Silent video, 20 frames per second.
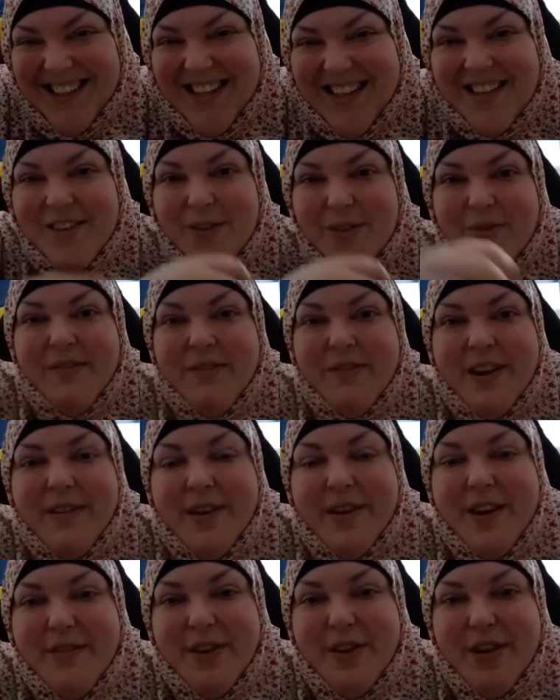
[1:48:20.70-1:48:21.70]
No, never have I
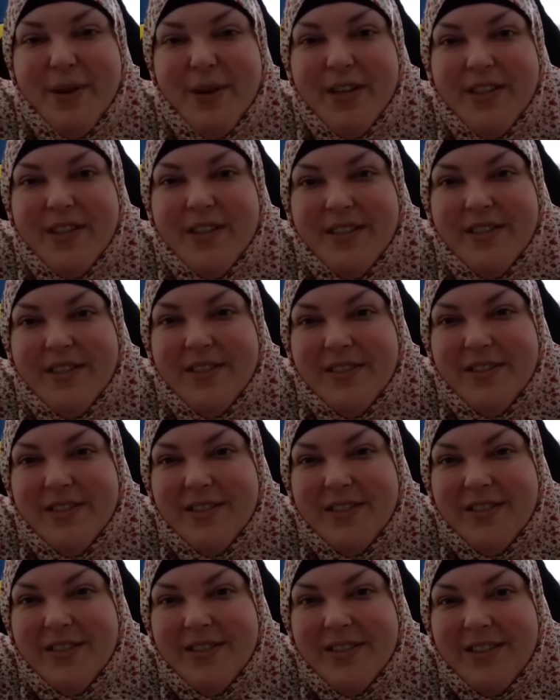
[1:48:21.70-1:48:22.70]
ever. You weren't.
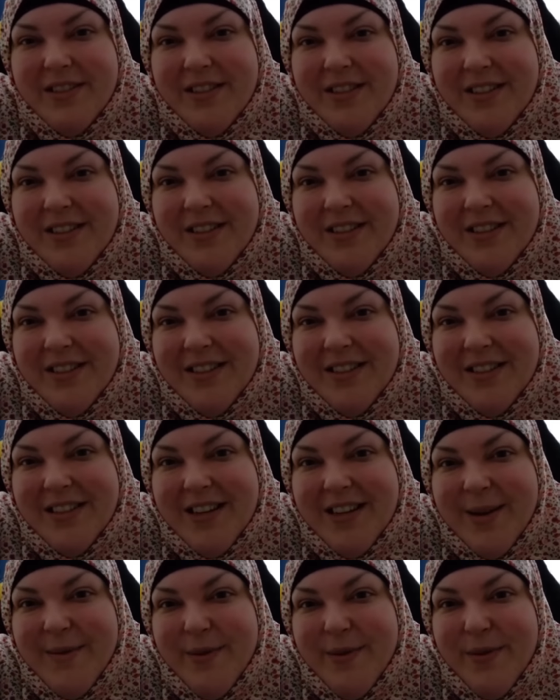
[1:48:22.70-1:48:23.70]
I
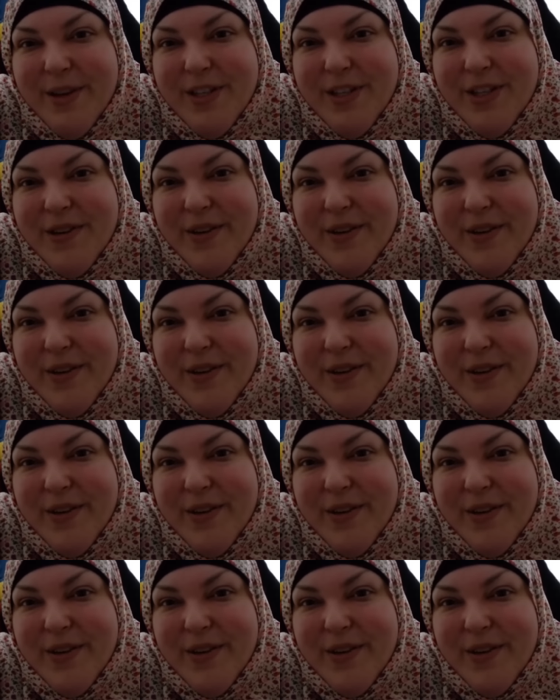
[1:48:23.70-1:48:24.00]
comfort watch you.